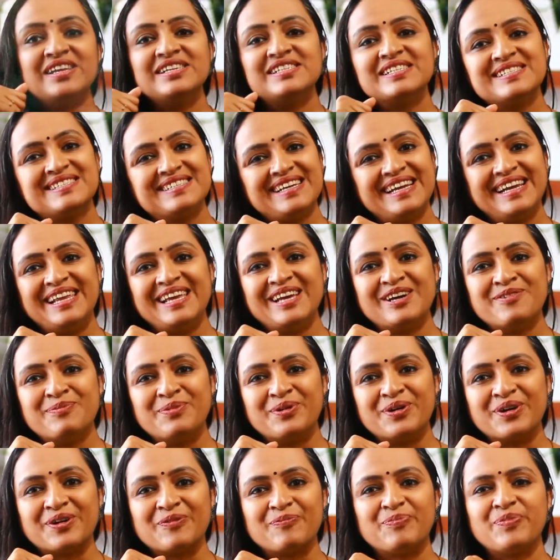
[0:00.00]
just reading a
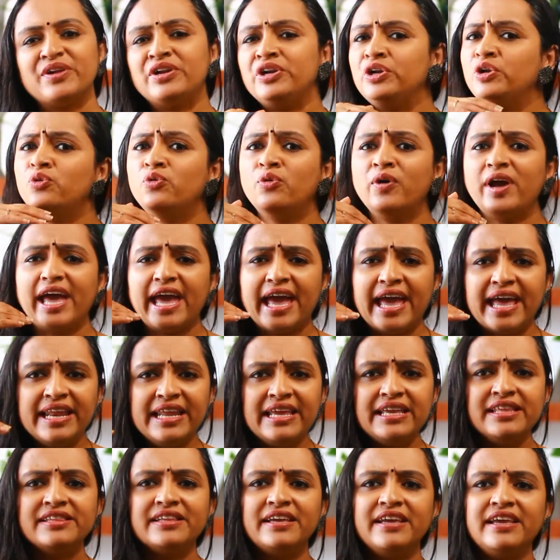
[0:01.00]
book. Do
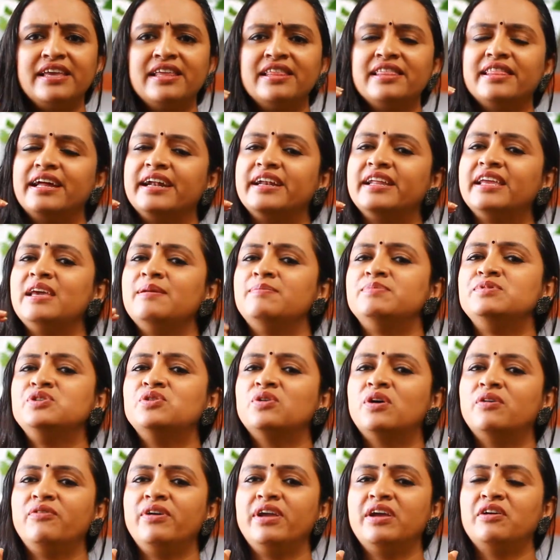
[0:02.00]
anything that keeps
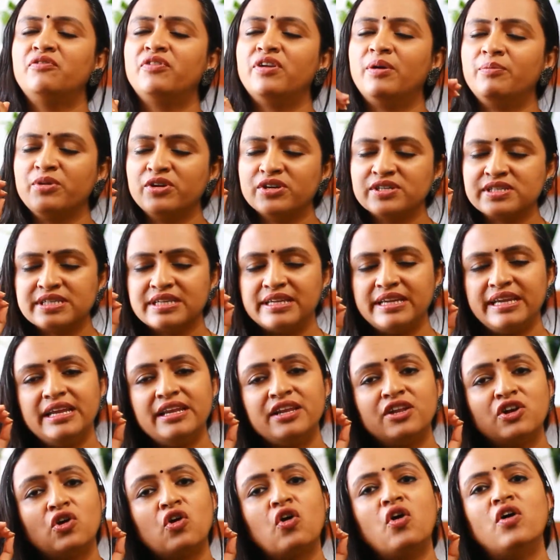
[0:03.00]
you away from your
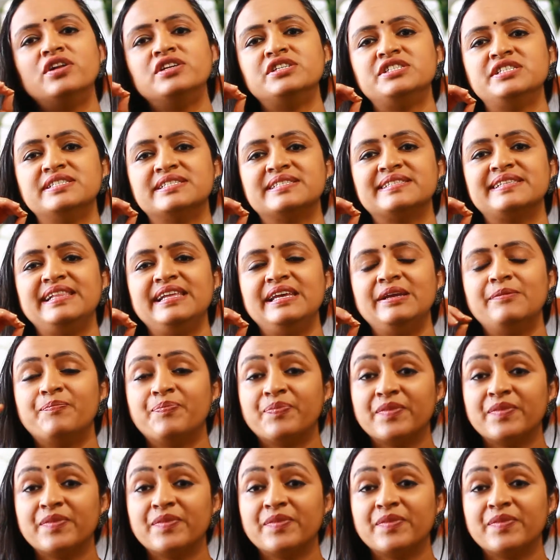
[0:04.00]
screen consciously.